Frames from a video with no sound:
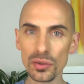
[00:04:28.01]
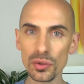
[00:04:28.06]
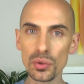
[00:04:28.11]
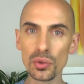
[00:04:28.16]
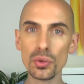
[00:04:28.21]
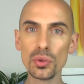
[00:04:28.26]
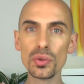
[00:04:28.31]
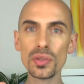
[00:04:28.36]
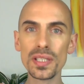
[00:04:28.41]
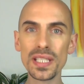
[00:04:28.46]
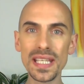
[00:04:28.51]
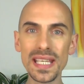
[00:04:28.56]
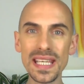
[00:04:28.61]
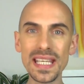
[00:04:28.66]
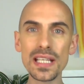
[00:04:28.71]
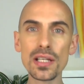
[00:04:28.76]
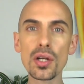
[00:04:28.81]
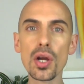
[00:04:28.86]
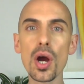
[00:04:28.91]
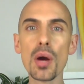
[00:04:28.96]
do the
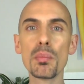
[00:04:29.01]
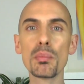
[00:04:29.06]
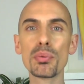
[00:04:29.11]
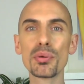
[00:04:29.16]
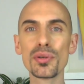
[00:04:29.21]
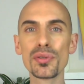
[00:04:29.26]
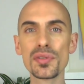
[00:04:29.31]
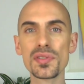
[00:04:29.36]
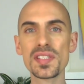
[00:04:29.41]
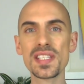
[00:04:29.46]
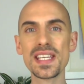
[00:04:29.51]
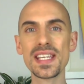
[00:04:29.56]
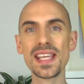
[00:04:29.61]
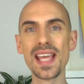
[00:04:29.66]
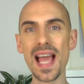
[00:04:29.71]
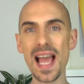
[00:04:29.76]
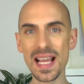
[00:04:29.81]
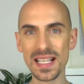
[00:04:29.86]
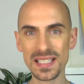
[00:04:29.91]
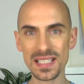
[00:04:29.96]
income producing
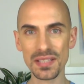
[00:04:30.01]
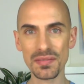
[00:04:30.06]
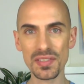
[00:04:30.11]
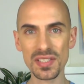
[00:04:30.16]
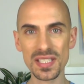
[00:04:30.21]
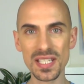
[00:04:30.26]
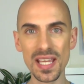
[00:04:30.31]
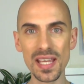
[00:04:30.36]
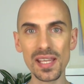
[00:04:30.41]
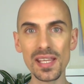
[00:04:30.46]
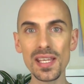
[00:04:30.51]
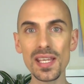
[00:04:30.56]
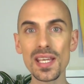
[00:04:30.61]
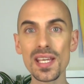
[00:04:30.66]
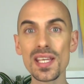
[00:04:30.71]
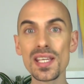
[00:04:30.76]
activity.